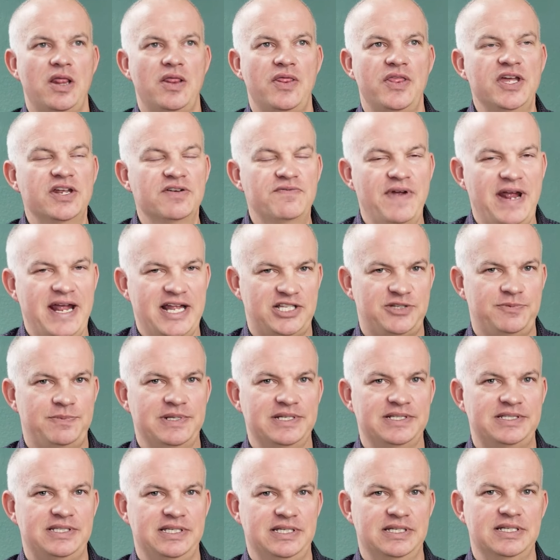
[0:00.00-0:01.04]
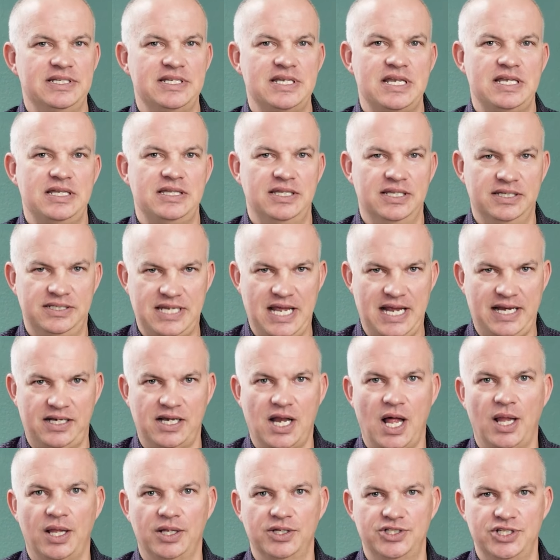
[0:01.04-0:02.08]
the advancements in the
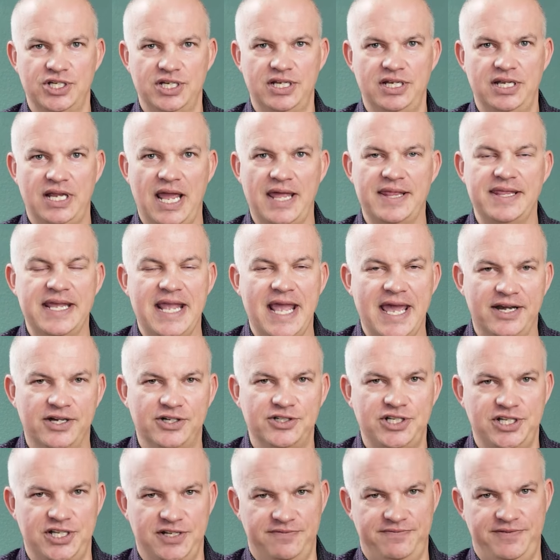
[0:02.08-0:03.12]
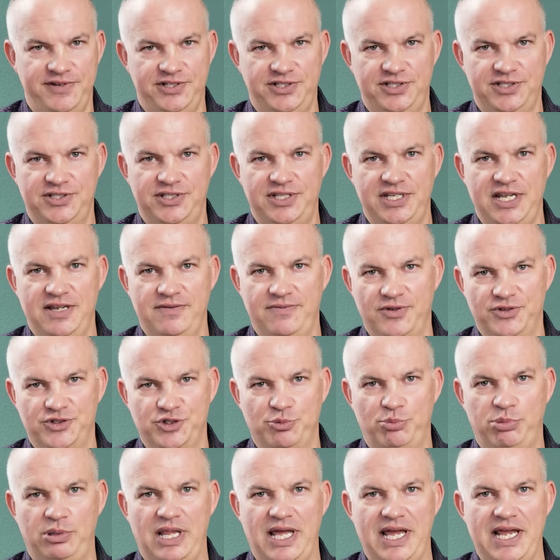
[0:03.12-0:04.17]
technology and the energy efficiency of those
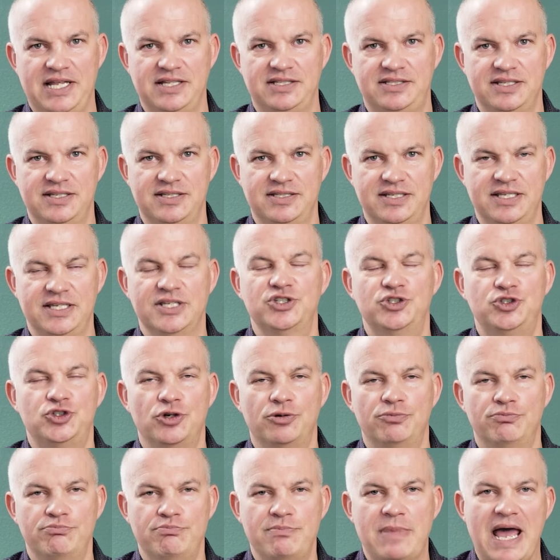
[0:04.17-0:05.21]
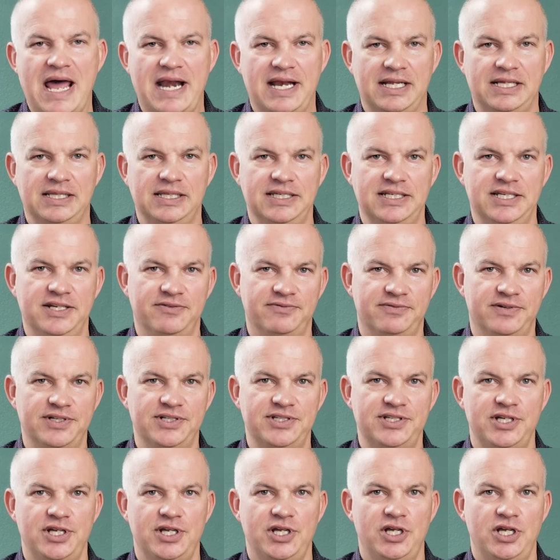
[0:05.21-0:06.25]
appliances is dramatically
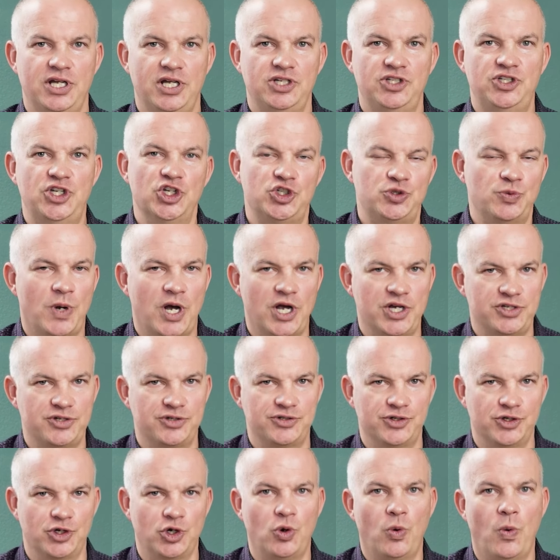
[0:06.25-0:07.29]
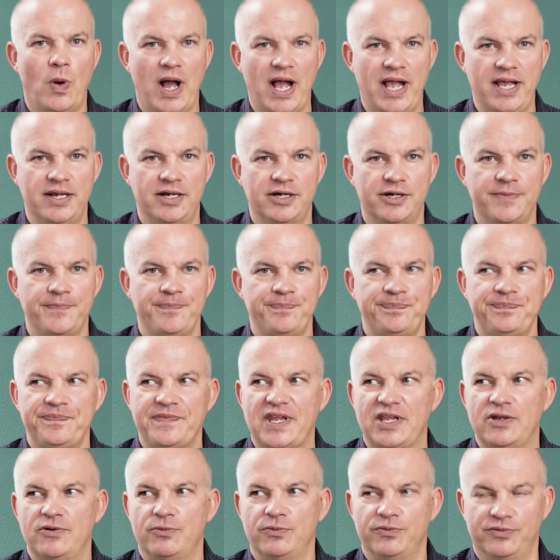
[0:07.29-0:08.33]
different. Dishwashers are quieter.
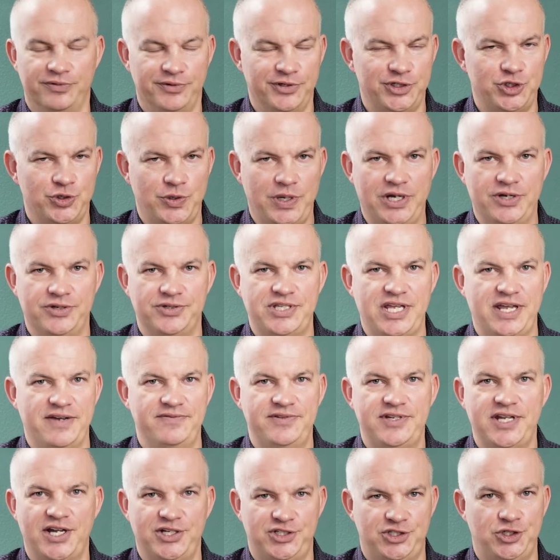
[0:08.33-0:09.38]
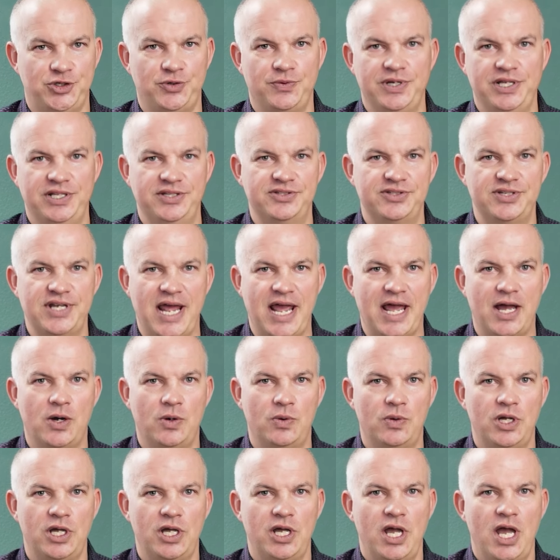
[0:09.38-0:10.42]
Refrigerators have touch screens
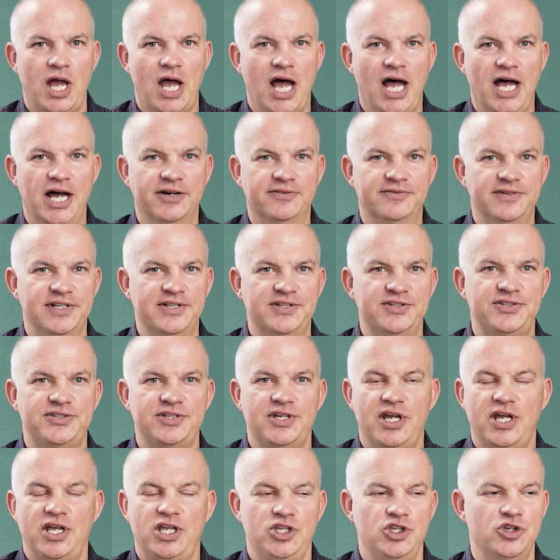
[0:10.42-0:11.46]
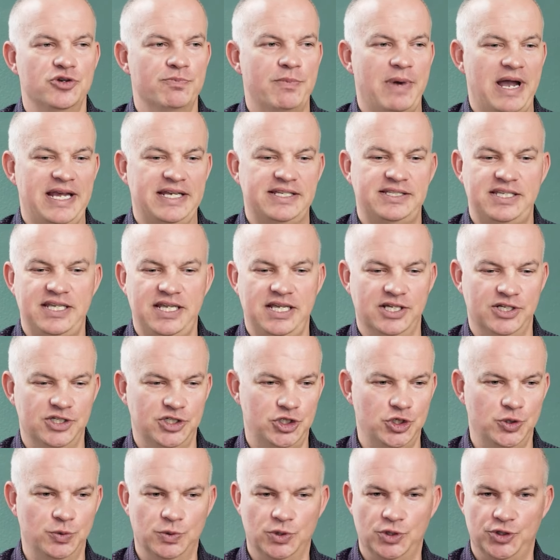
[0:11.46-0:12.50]
now. Ovens, you might see a
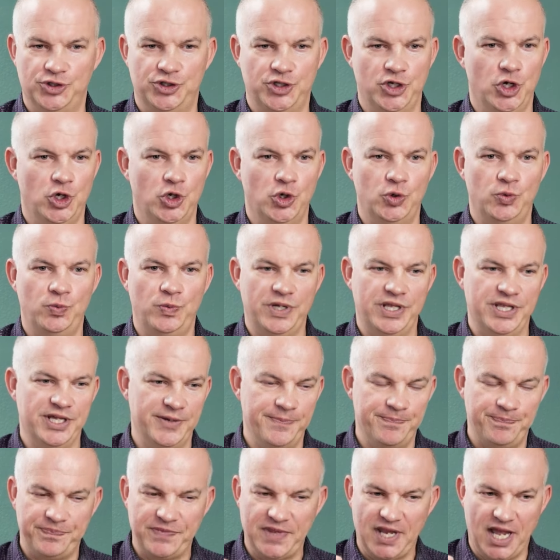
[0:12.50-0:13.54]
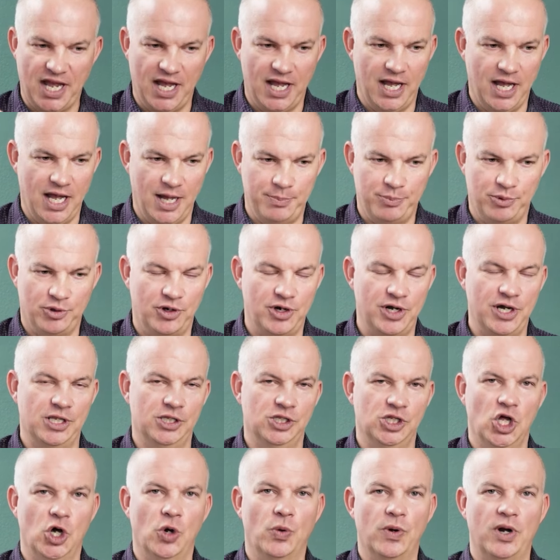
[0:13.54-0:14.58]
dual zone with an upper and a
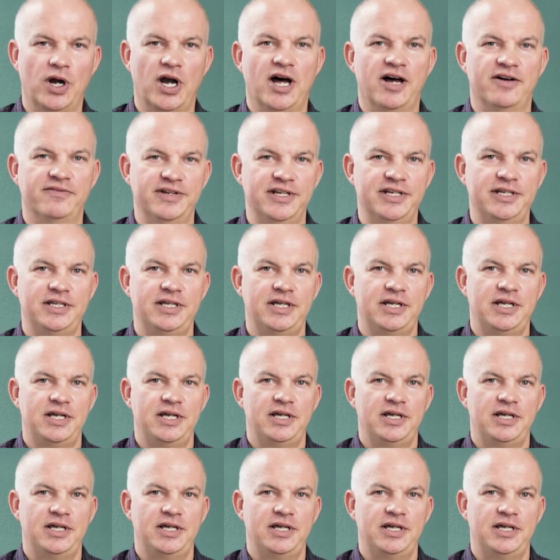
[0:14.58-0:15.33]
lower oven.